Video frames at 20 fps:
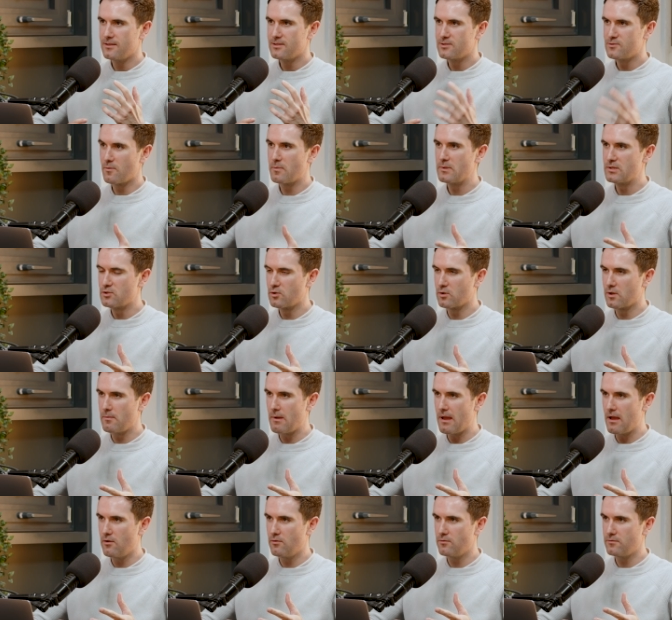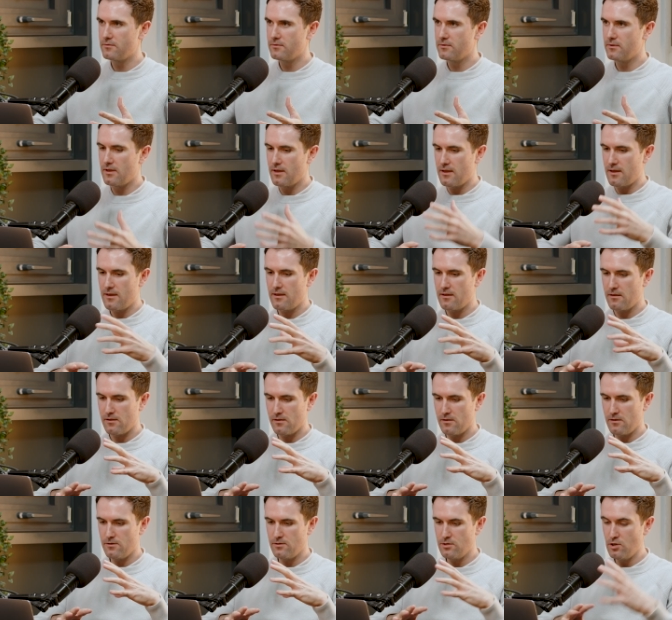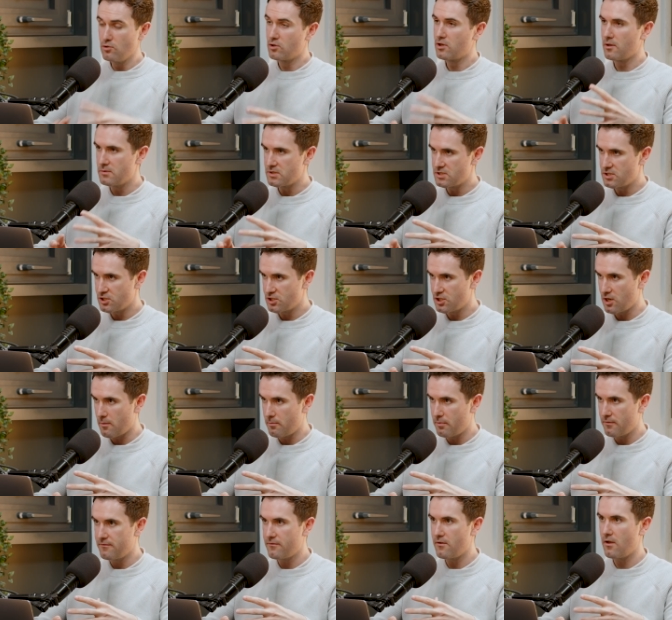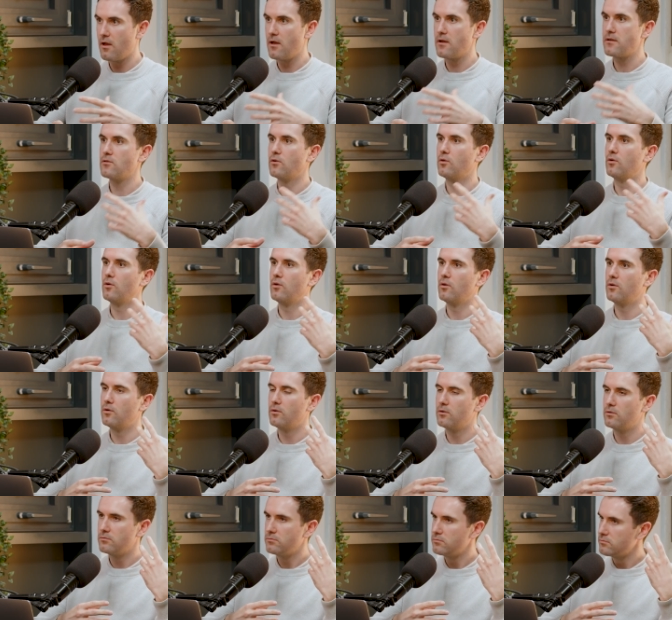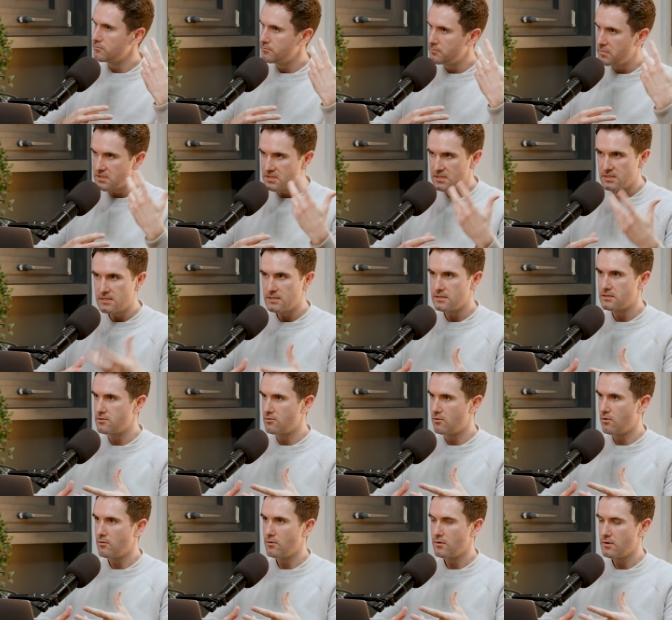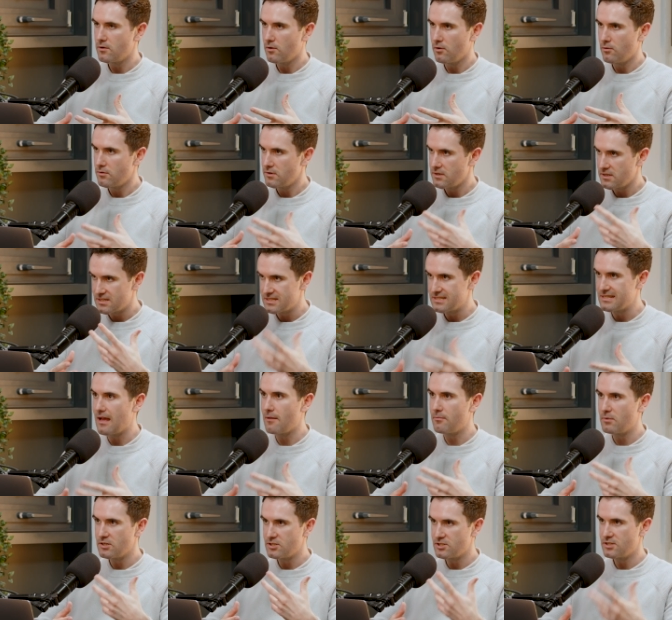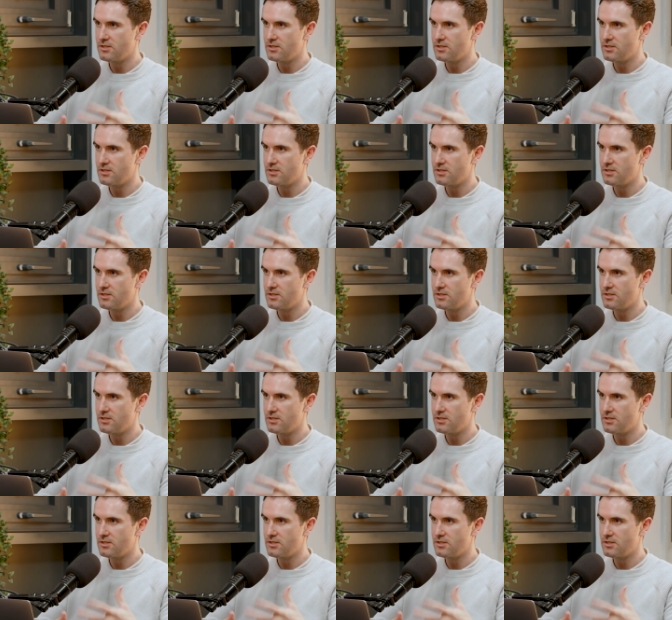So we've been talking about newcomers to Shopify or businesses that are already established